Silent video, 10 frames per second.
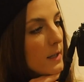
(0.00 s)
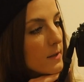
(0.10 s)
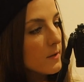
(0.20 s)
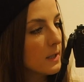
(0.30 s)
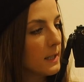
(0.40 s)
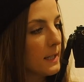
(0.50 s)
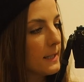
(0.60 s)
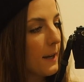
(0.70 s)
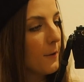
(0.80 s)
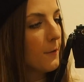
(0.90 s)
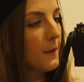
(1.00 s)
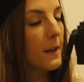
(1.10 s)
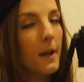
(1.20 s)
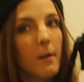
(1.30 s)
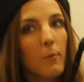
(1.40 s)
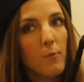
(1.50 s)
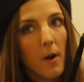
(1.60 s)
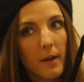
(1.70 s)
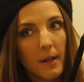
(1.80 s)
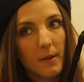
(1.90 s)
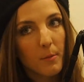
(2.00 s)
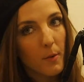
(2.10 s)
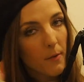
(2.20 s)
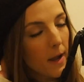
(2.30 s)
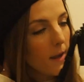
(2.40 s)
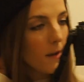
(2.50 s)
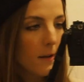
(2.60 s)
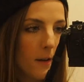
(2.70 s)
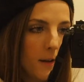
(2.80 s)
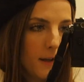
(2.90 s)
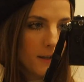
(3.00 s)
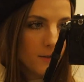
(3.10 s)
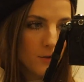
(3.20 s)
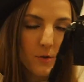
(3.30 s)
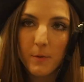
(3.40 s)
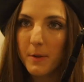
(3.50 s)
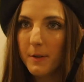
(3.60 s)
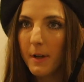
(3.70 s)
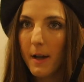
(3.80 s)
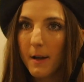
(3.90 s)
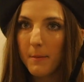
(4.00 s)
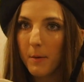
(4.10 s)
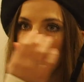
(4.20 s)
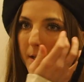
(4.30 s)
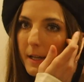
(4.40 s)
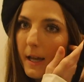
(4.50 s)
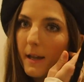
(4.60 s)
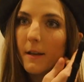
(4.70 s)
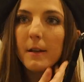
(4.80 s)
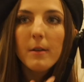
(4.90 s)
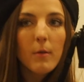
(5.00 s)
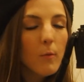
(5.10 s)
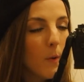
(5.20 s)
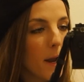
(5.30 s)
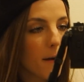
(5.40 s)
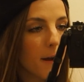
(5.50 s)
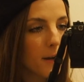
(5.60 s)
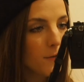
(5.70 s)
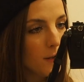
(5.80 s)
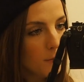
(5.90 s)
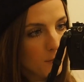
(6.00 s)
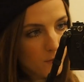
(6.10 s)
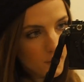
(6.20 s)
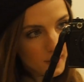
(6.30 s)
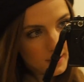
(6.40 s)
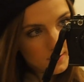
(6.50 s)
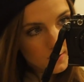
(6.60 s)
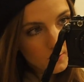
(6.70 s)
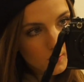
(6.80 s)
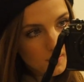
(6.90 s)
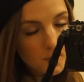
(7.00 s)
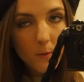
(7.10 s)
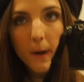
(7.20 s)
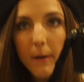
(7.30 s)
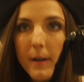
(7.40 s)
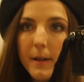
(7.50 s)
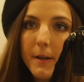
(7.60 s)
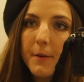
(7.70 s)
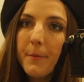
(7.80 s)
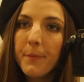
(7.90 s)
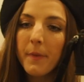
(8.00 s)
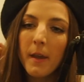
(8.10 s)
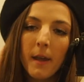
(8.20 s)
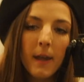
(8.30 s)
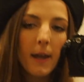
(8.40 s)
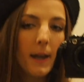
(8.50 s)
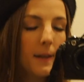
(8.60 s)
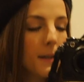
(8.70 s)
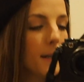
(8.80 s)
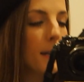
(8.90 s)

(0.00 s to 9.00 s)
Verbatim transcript: so tonight's outfit, I am rocking the beret as usual. I wanna get wear out of it before it gets too warm to wear it, And then I